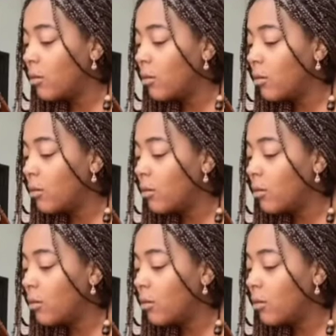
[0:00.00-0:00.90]

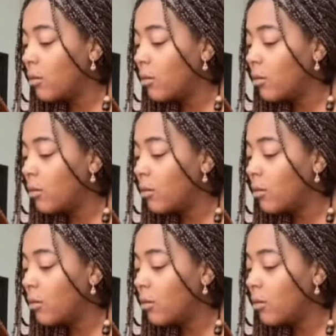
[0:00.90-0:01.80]

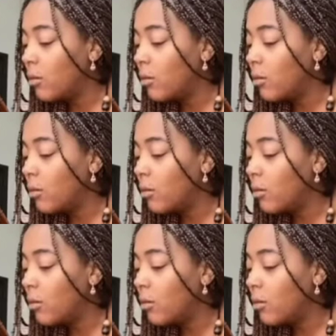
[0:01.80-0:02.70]

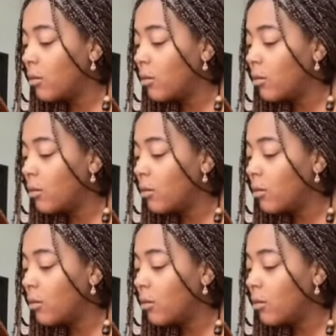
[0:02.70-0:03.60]

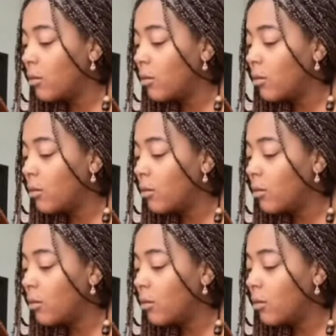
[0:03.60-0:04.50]

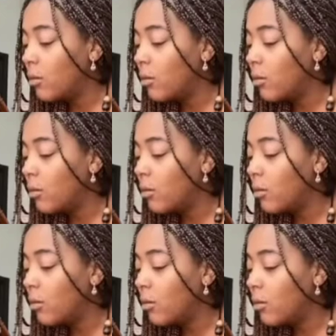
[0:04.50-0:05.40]

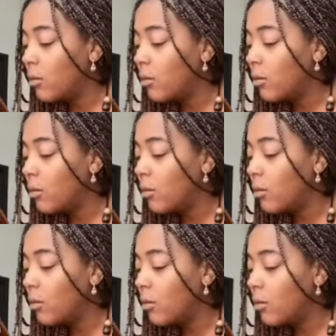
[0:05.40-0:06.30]

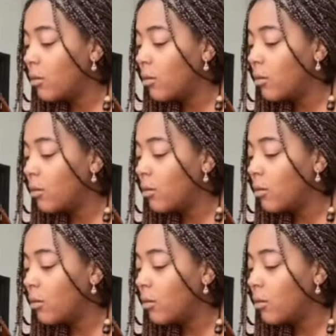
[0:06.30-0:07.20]

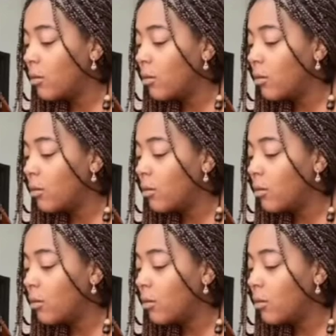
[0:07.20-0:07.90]
(silent)